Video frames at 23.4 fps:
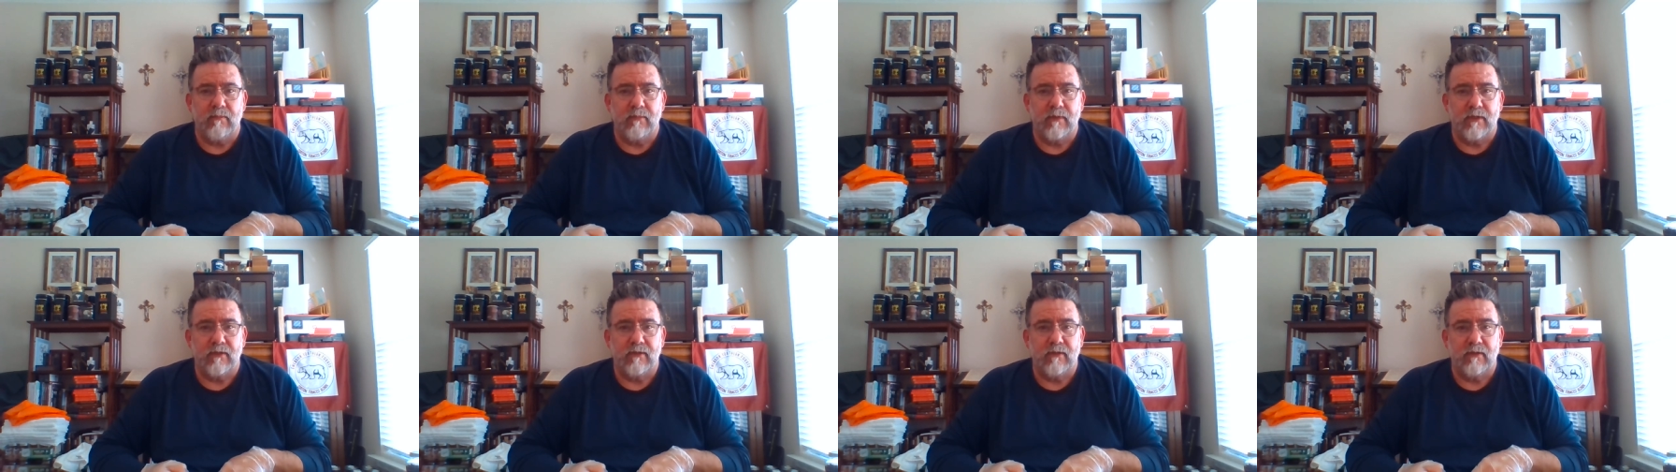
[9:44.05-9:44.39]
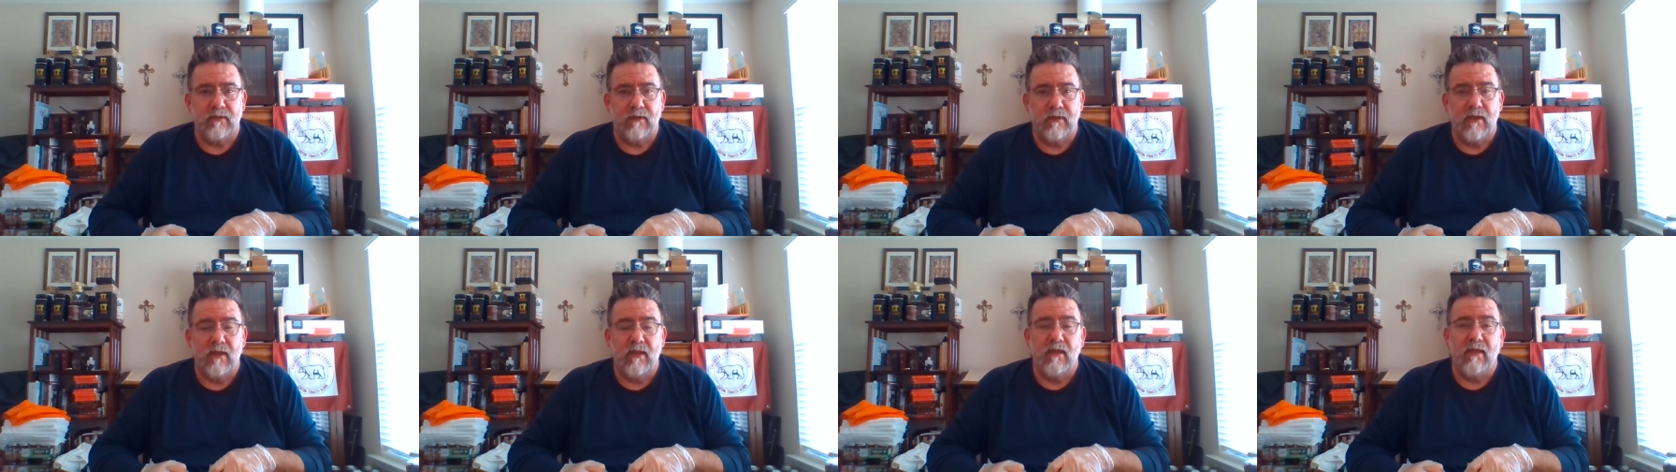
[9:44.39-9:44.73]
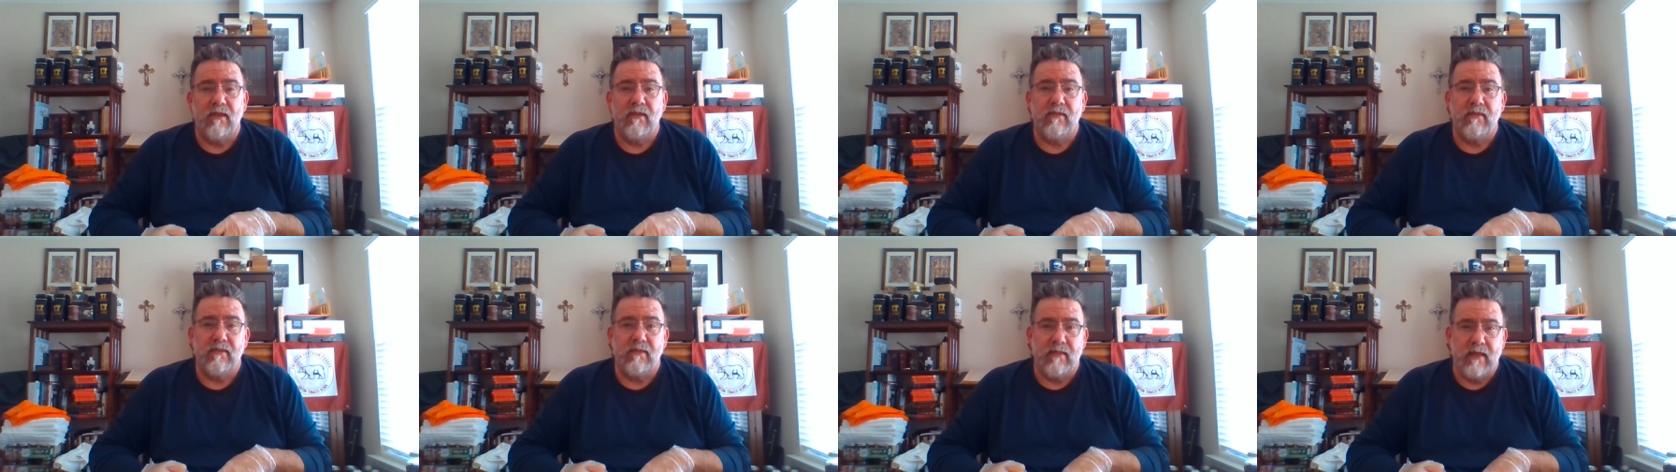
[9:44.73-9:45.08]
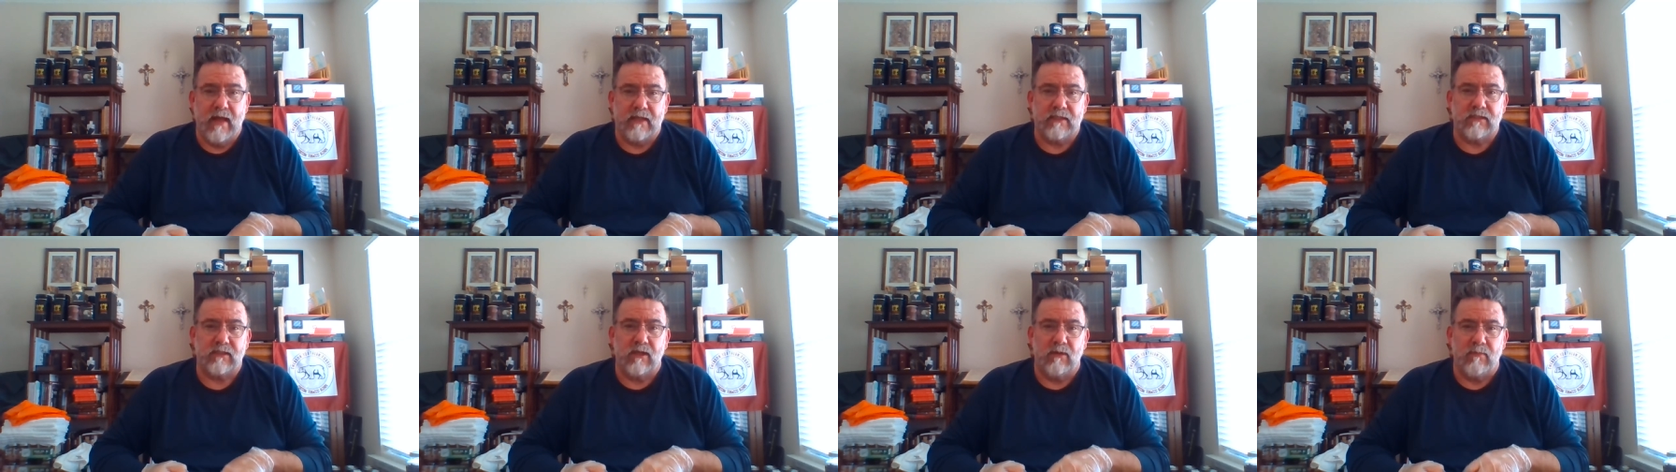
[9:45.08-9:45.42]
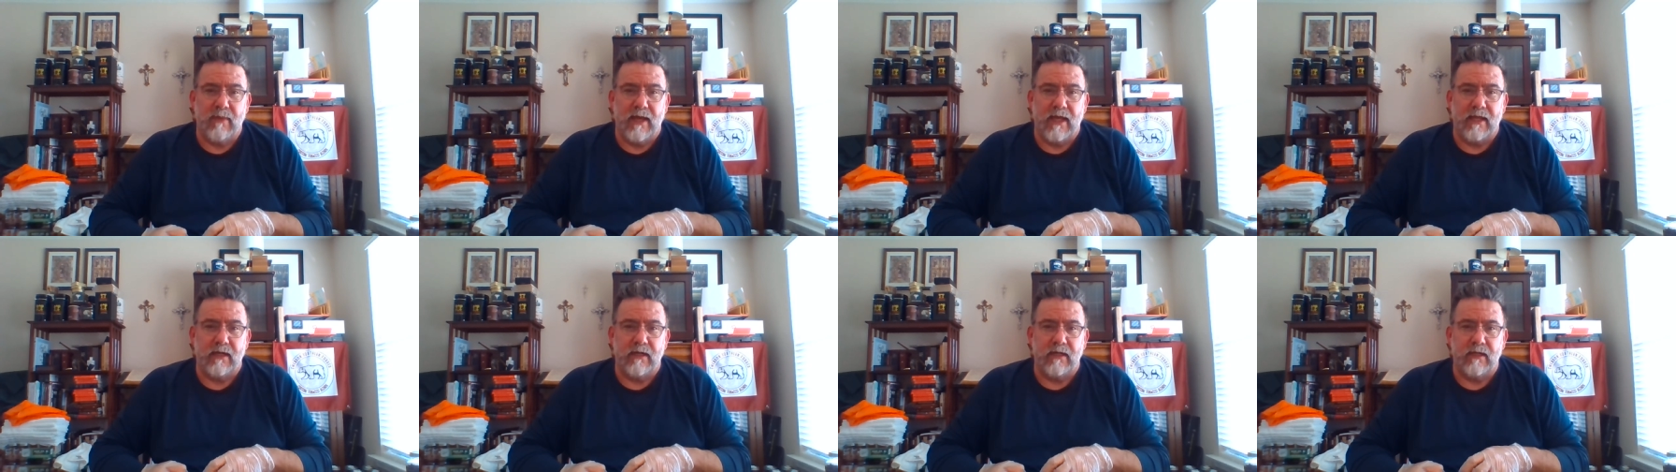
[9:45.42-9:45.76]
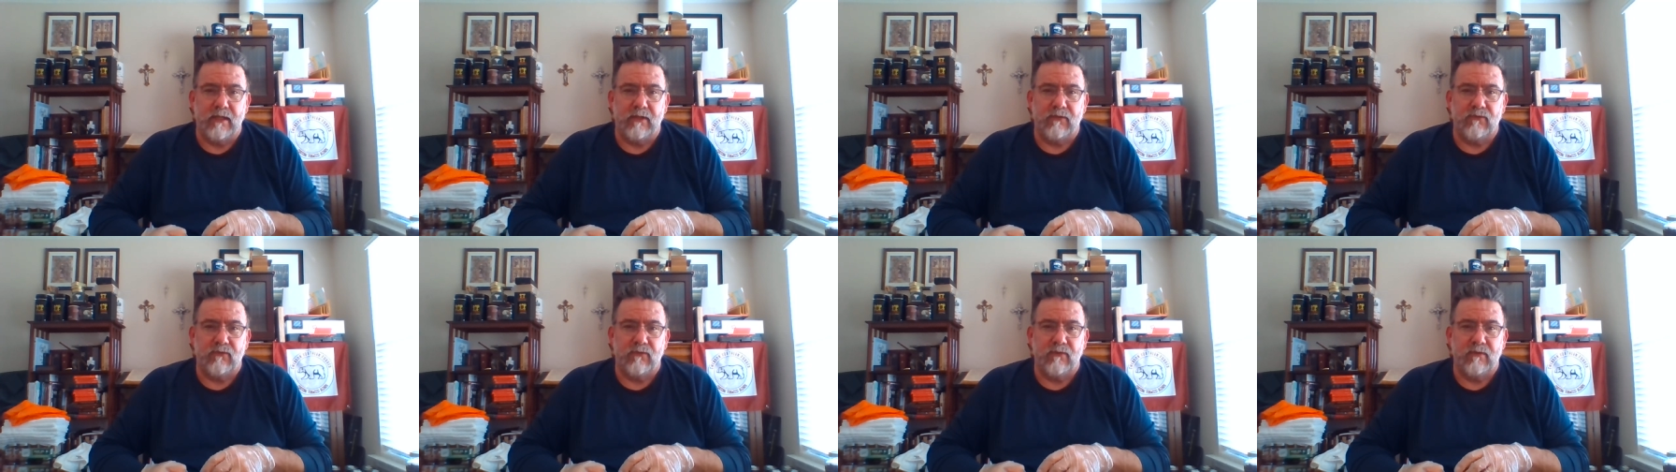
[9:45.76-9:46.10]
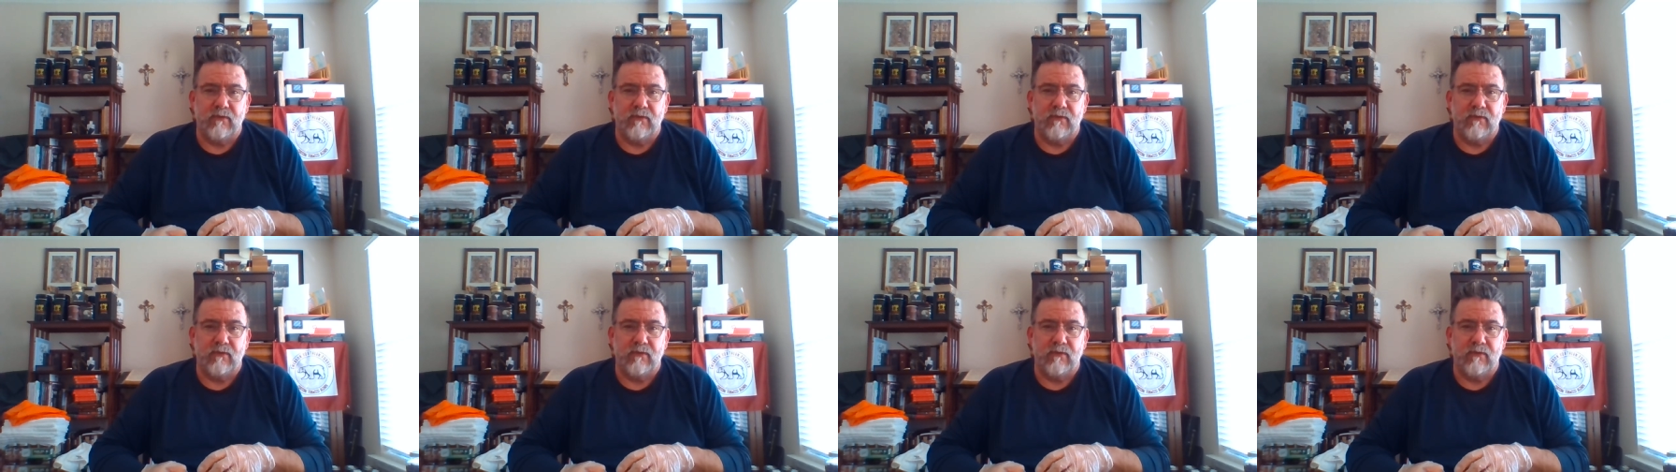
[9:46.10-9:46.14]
it. That's how bad it is.